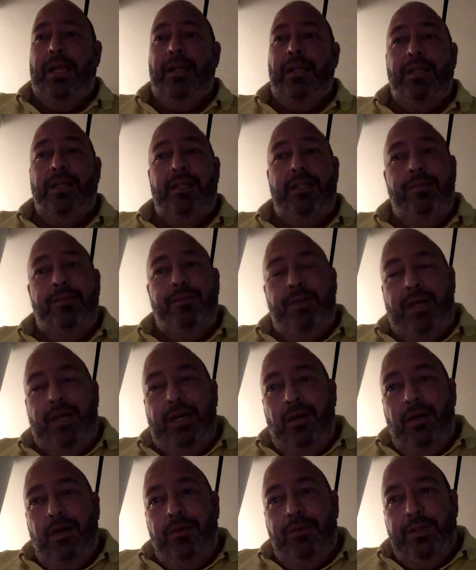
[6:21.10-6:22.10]
I think the fly
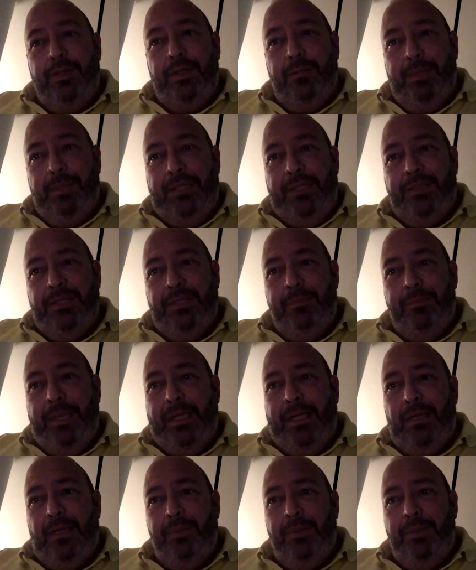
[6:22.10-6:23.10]
half on the bench, their
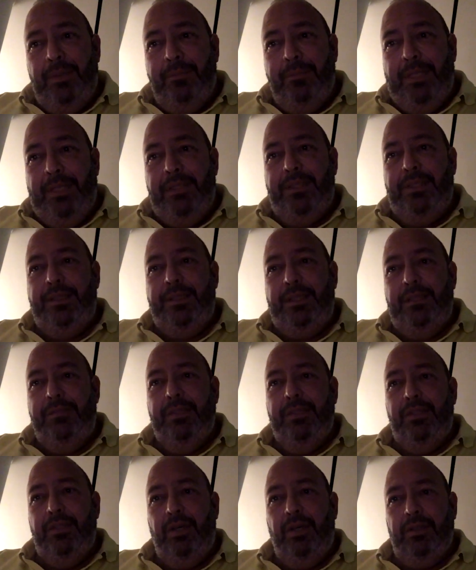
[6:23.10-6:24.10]
backup on the bench is
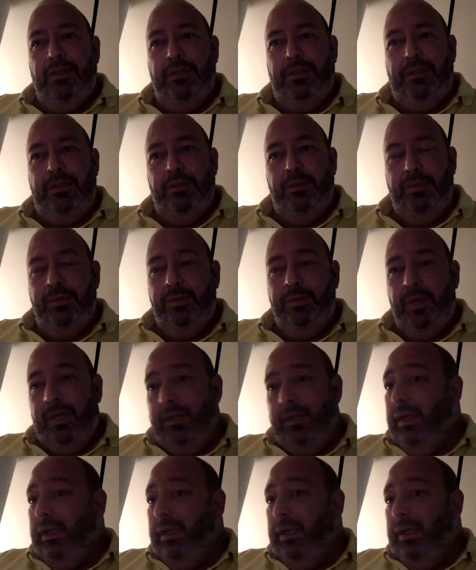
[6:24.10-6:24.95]
Stephen Donald. Who's what?